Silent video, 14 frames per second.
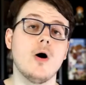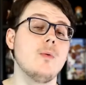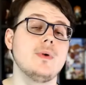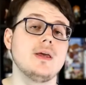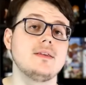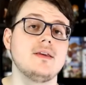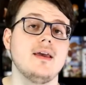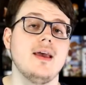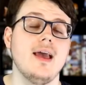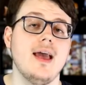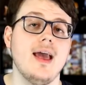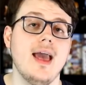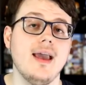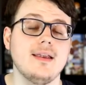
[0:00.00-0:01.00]
moment,
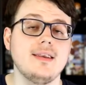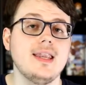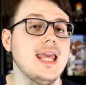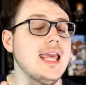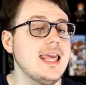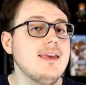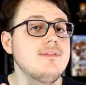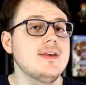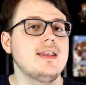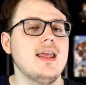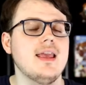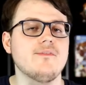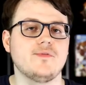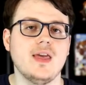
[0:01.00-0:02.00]
and
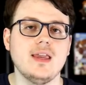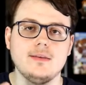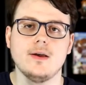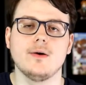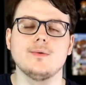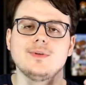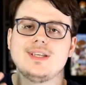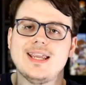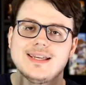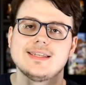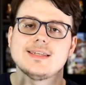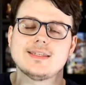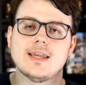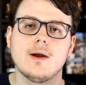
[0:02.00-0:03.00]
even if they don't
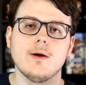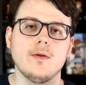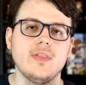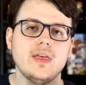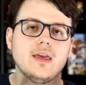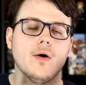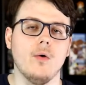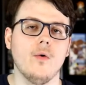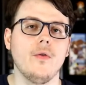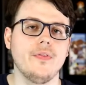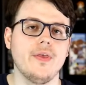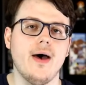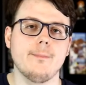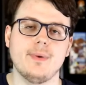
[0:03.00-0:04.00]
necessarily
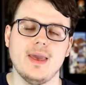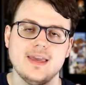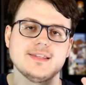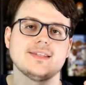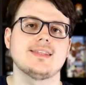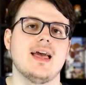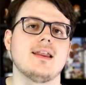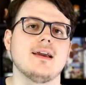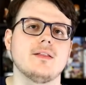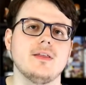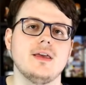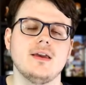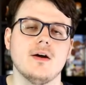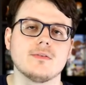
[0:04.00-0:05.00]
hold up
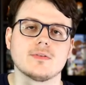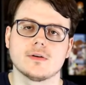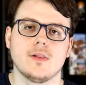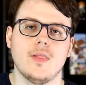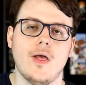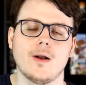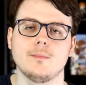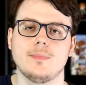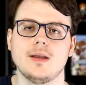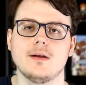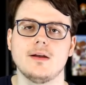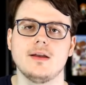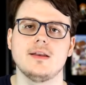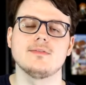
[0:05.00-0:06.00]
aesthetically over a long
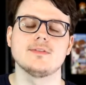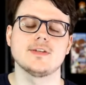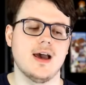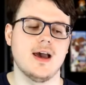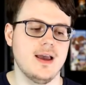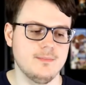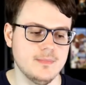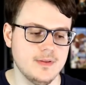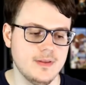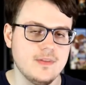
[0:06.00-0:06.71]
period of time,